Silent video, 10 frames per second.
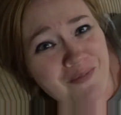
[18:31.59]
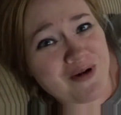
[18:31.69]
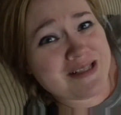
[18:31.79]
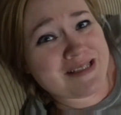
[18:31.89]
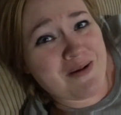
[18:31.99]

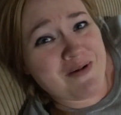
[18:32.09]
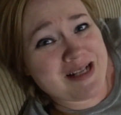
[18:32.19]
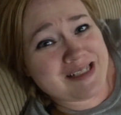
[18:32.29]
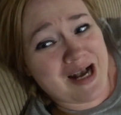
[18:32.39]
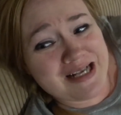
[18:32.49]
with
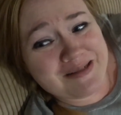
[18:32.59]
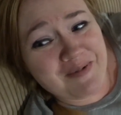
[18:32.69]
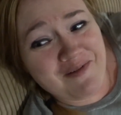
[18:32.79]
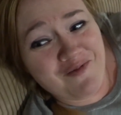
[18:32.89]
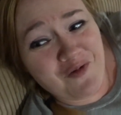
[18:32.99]
someone's
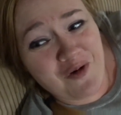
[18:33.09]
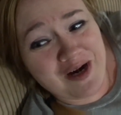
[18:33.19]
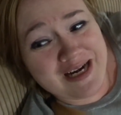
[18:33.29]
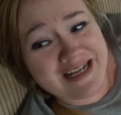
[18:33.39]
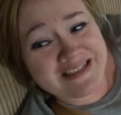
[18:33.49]
husband
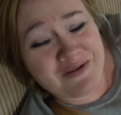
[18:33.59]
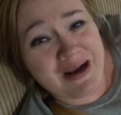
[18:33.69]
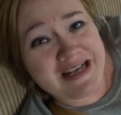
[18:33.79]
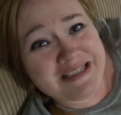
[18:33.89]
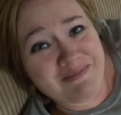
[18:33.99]
for in this
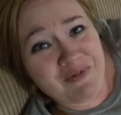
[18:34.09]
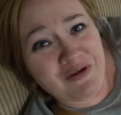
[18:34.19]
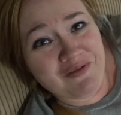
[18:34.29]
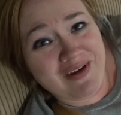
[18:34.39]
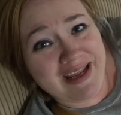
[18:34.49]
crazy
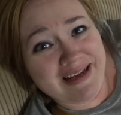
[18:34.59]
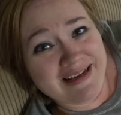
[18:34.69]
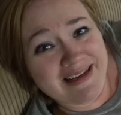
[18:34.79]
movie?